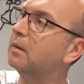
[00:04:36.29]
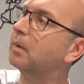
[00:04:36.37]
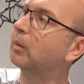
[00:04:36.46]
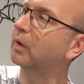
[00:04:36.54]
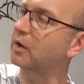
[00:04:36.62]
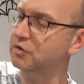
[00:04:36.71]

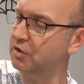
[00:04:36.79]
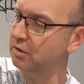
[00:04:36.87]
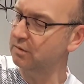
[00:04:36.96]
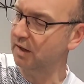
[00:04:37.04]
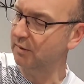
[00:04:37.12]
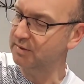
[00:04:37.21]
but what I
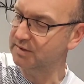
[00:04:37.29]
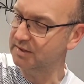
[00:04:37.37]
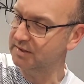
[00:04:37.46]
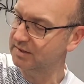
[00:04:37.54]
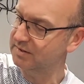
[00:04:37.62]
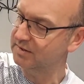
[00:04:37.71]
do know is
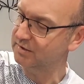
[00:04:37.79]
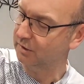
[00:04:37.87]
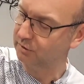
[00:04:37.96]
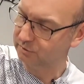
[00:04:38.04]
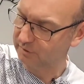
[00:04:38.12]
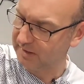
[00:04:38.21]
this is a
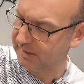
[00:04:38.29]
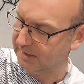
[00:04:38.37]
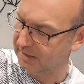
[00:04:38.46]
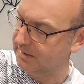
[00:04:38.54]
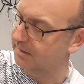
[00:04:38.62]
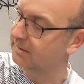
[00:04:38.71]

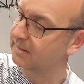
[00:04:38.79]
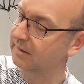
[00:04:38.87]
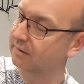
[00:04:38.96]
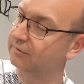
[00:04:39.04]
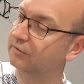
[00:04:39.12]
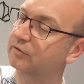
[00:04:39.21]
cracking
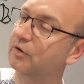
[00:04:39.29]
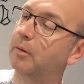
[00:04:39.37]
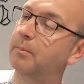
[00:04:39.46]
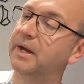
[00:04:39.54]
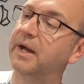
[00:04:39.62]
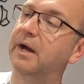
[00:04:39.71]
little
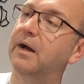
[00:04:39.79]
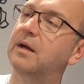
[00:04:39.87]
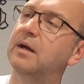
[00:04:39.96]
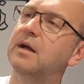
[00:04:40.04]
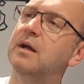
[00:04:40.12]
top here.